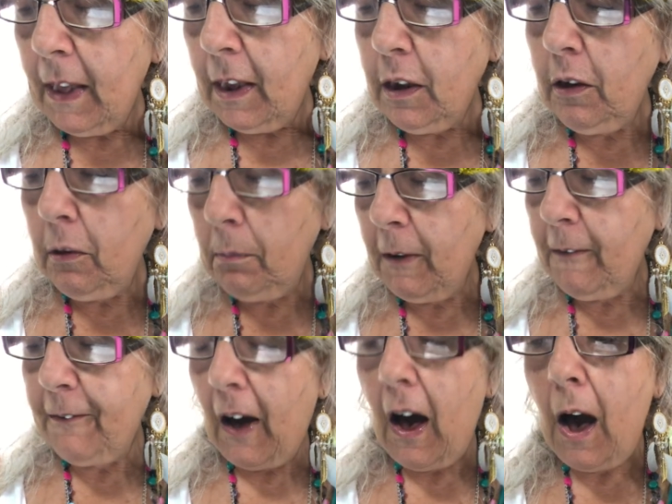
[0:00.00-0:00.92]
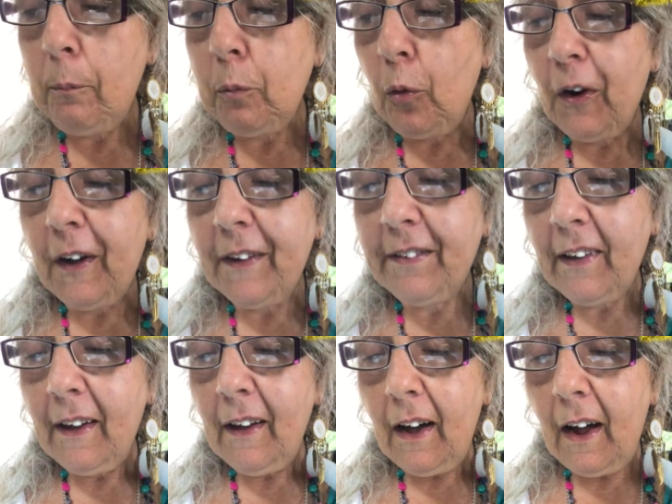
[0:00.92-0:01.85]
You move upward
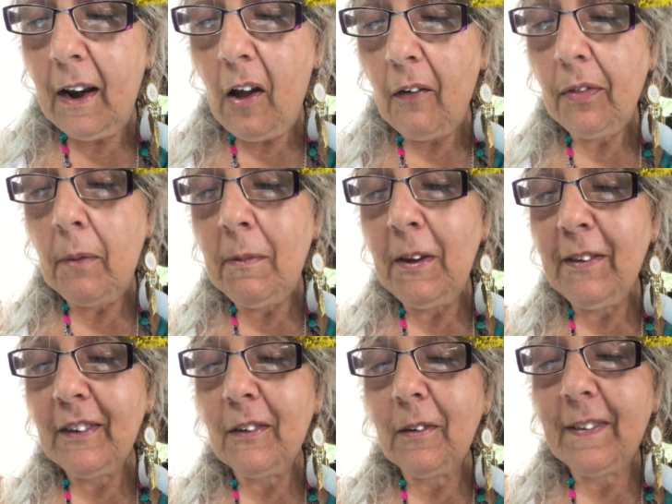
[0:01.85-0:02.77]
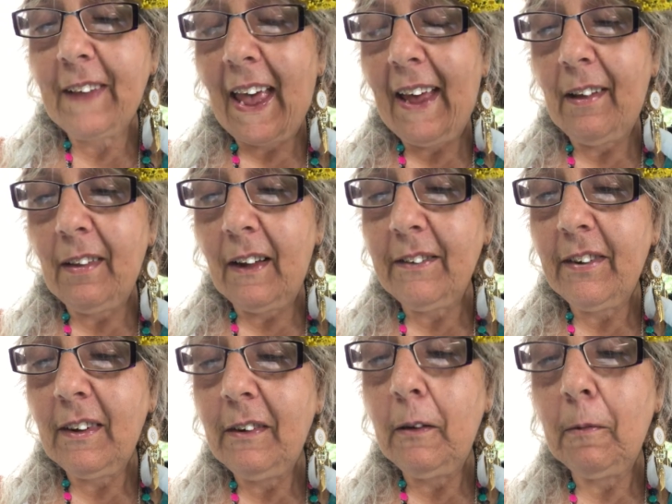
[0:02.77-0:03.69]
along the musical scale
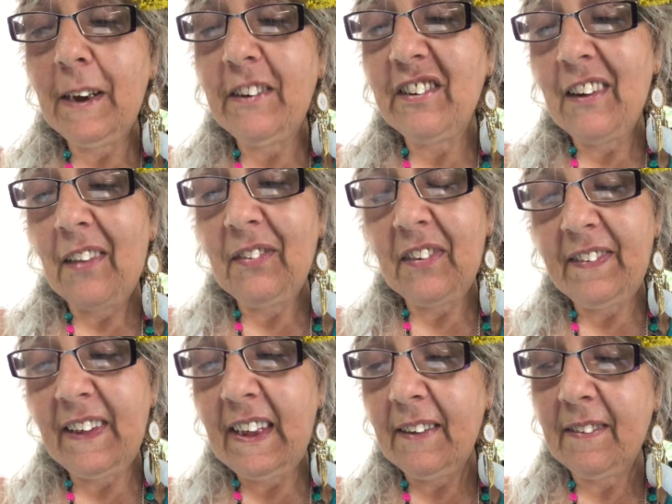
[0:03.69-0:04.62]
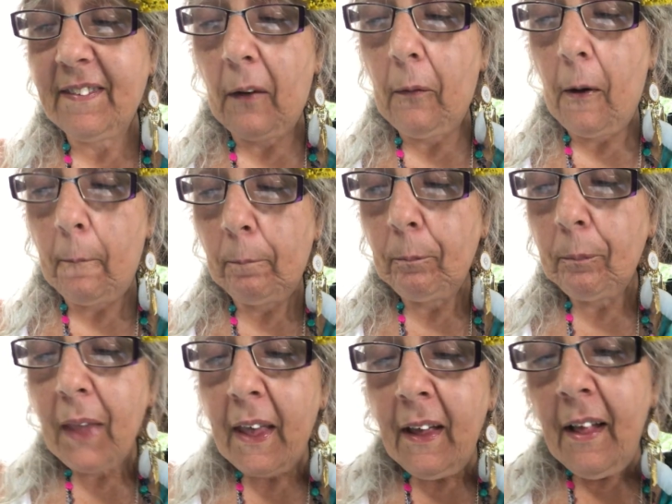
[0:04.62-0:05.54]
until you reach another C, and so on.
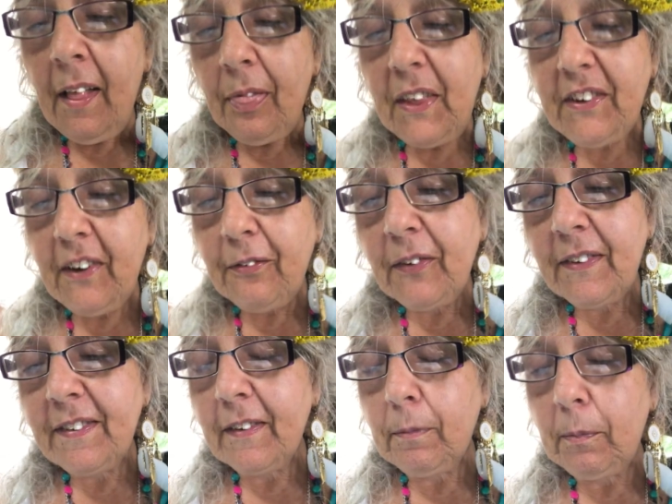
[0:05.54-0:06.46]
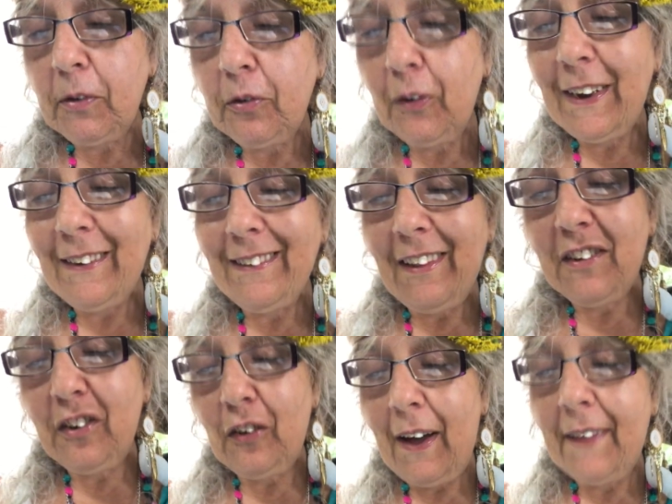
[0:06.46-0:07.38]
The differences between the
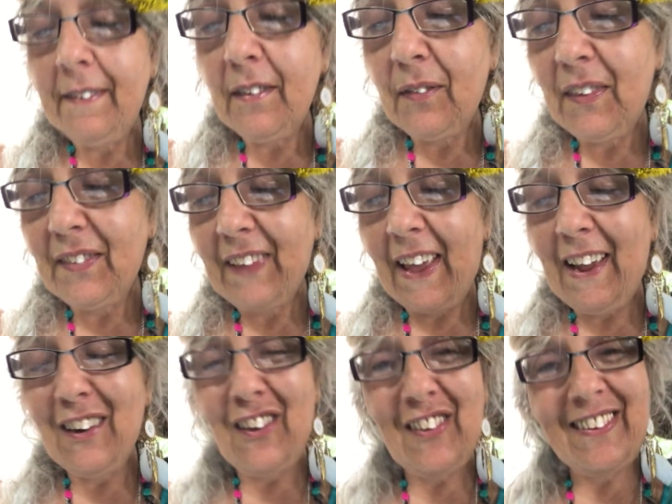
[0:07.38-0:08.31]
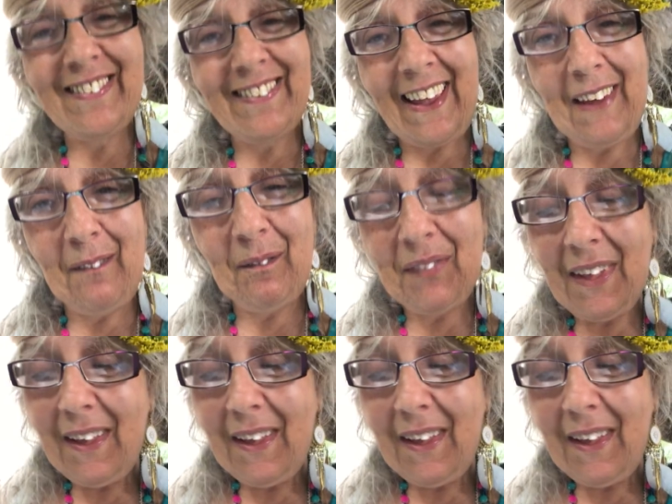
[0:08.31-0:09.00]
two ends of the scale are the same.